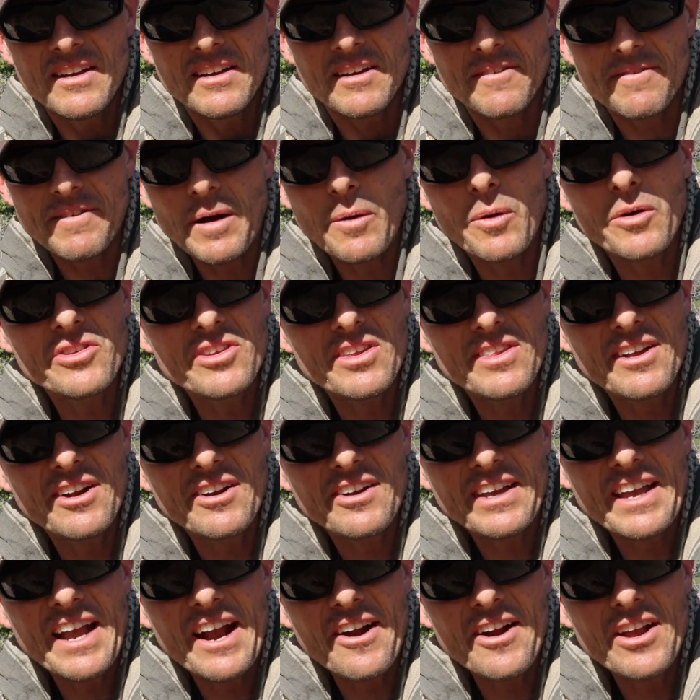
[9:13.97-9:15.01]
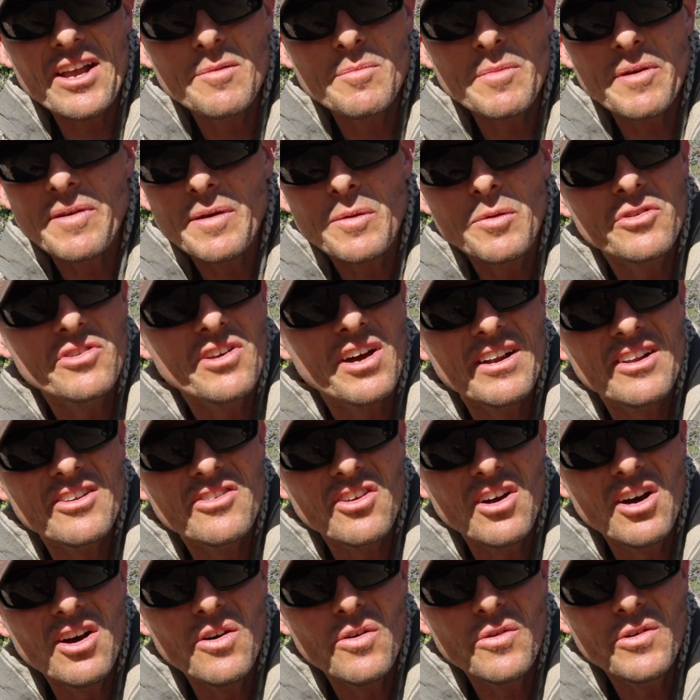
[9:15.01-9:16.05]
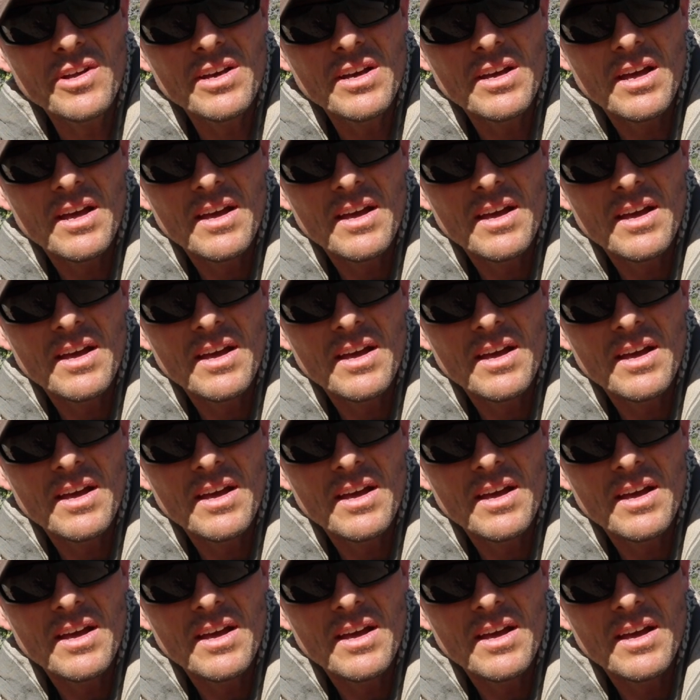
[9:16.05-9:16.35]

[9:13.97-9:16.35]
If I wasn't there to carry him, if he was on his own,